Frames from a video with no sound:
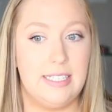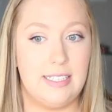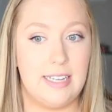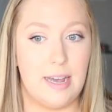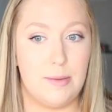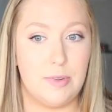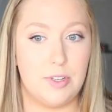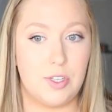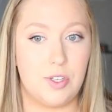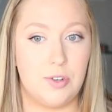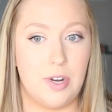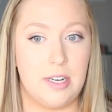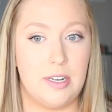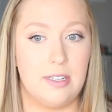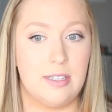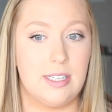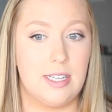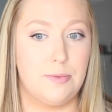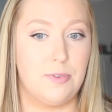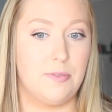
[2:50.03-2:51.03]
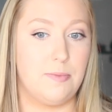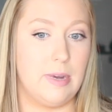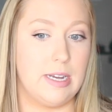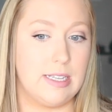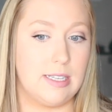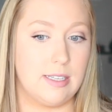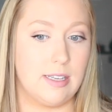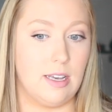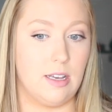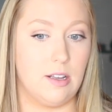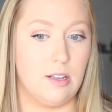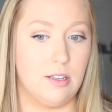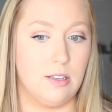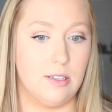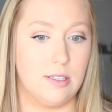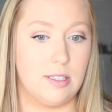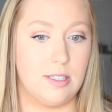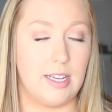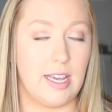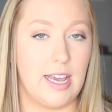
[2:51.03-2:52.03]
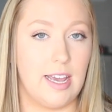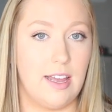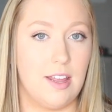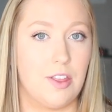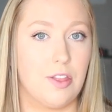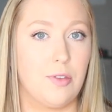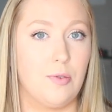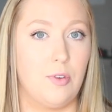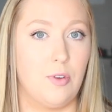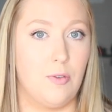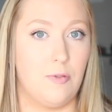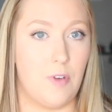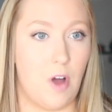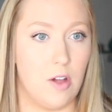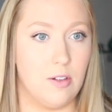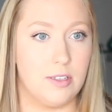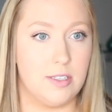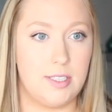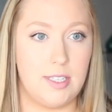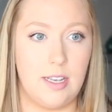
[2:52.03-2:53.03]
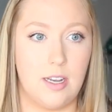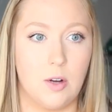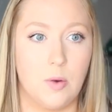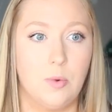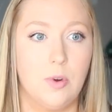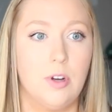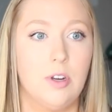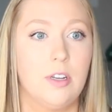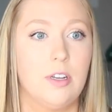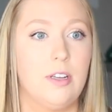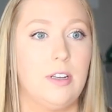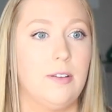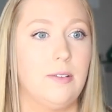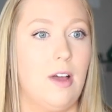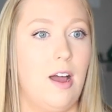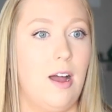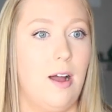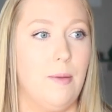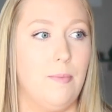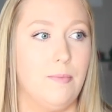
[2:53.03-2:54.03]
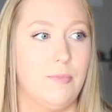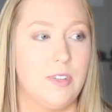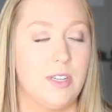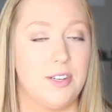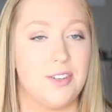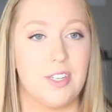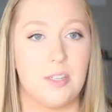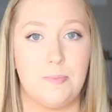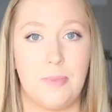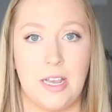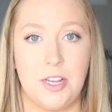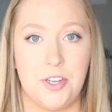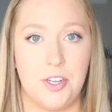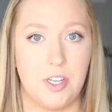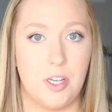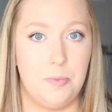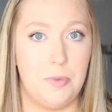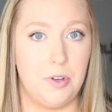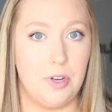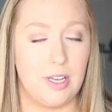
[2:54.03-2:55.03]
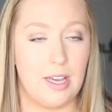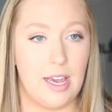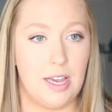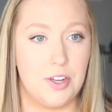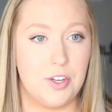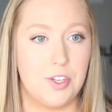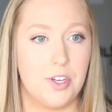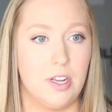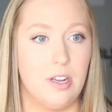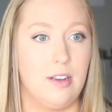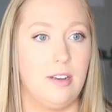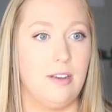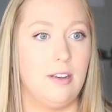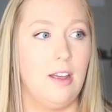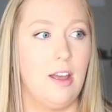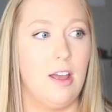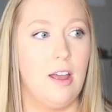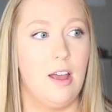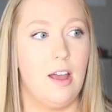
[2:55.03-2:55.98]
demonstrated some of my skills through volunteer work, um, such as patient communication,